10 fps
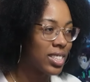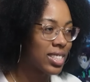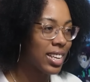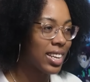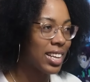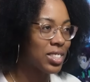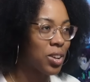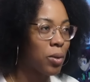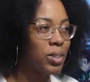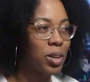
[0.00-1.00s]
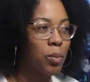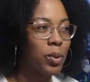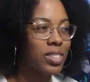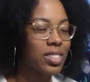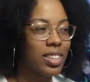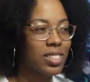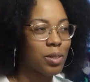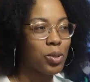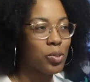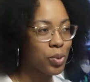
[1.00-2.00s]
It's like that. So are we jumping into like
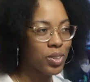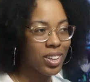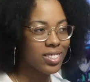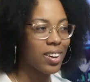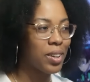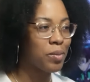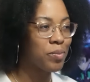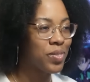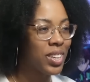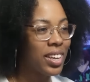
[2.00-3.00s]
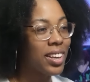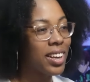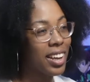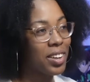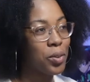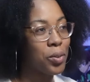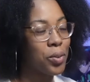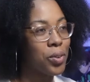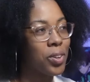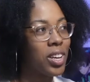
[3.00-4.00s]
some humor next time?
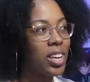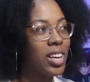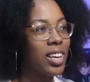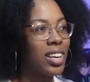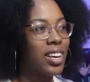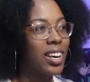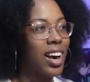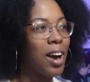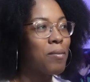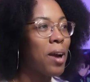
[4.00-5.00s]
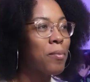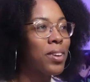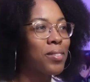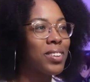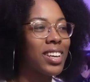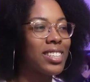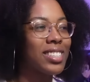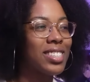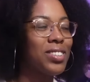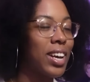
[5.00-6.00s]
Anywho, I'm happy I'm gonna
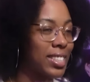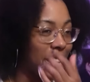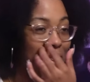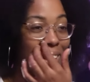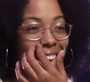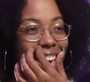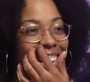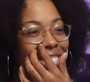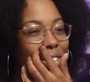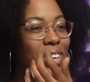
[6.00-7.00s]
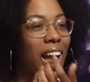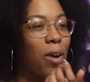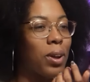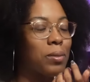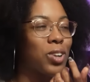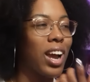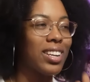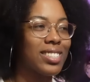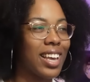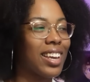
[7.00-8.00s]
get to see you guys again. Okay, so yeah, what I'm
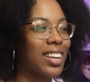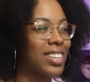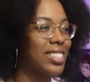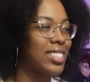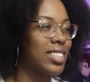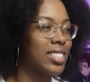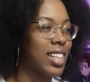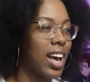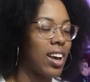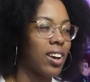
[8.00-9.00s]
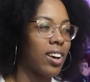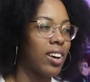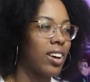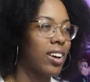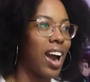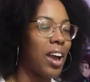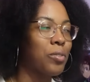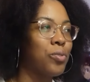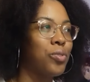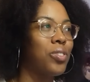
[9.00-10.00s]
trying to say here is just that uh,
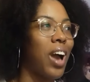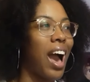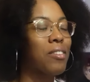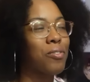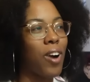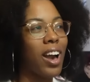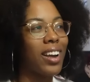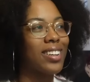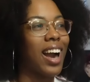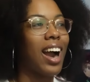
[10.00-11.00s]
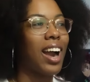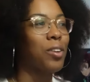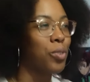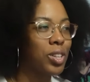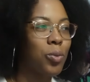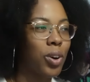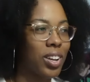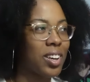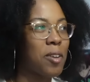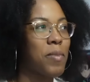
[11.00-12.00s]
i I find I really
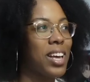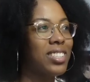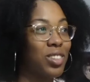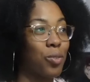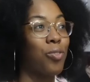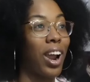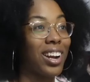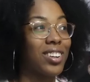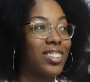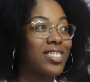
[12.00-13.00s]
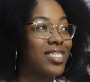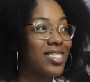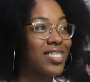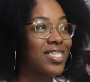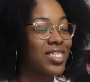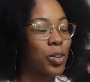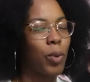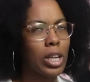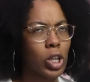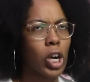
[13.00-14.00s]
want to commend the writers,
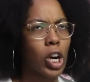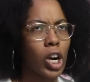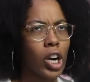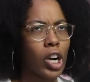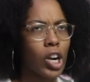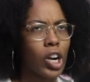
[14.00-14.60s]
the writer,